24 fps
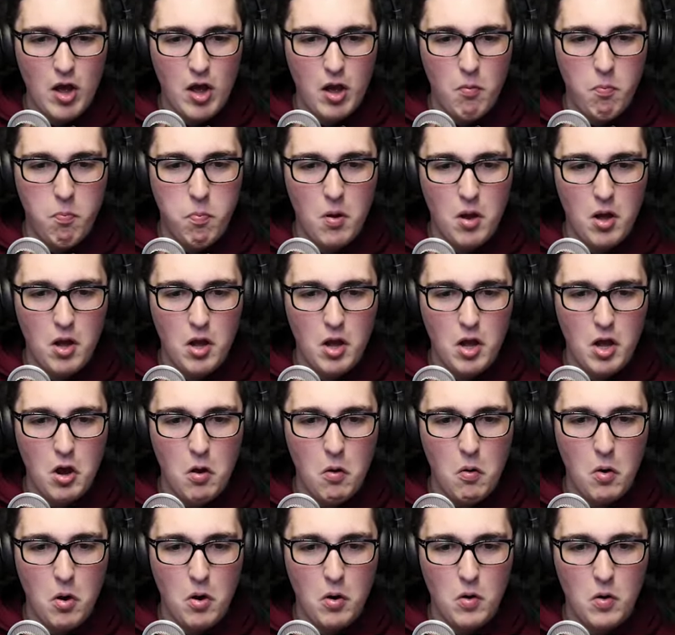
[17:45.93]
Yo,
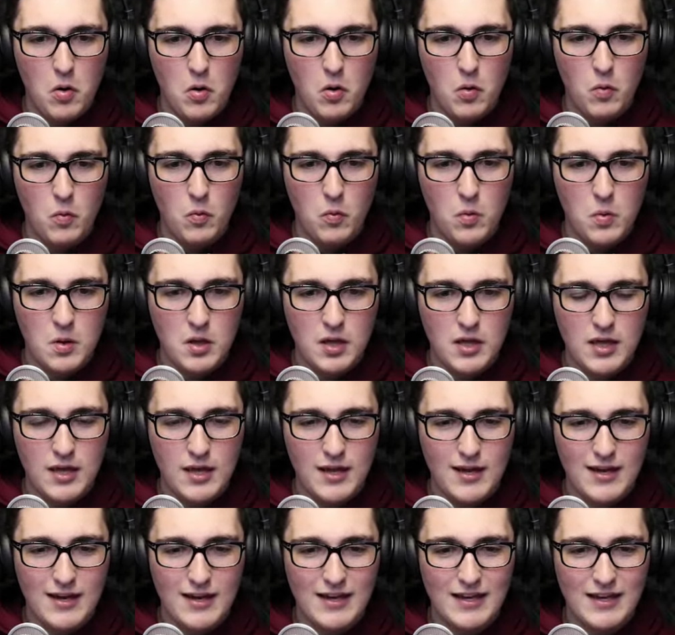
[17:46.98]
yo, yo! I don't know
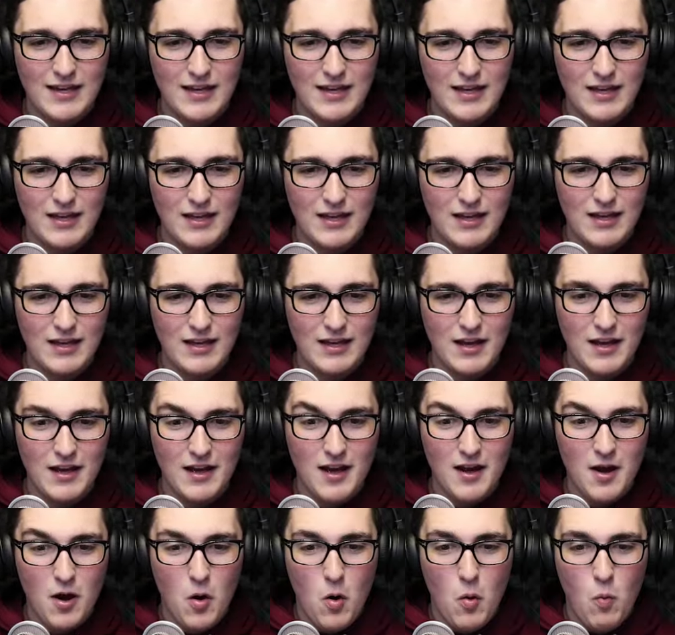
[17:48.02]
how I'm clutching this.
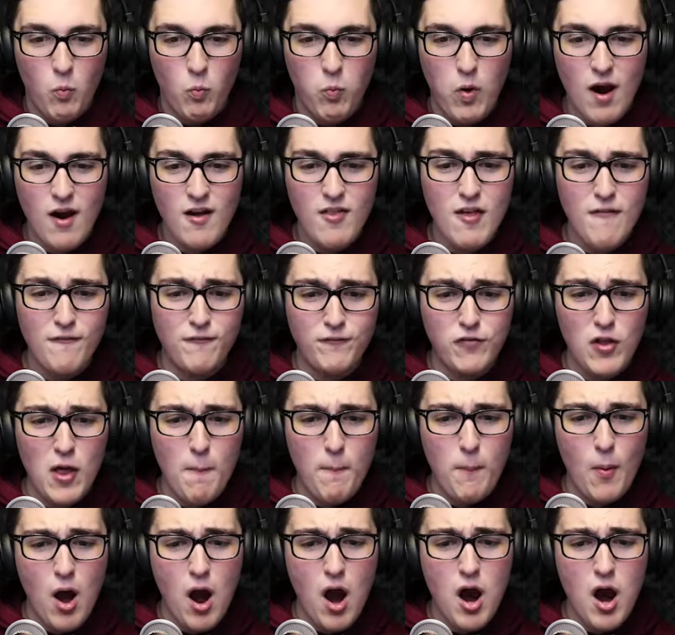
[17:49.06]
I don't know how I'm Where clutching the flip this.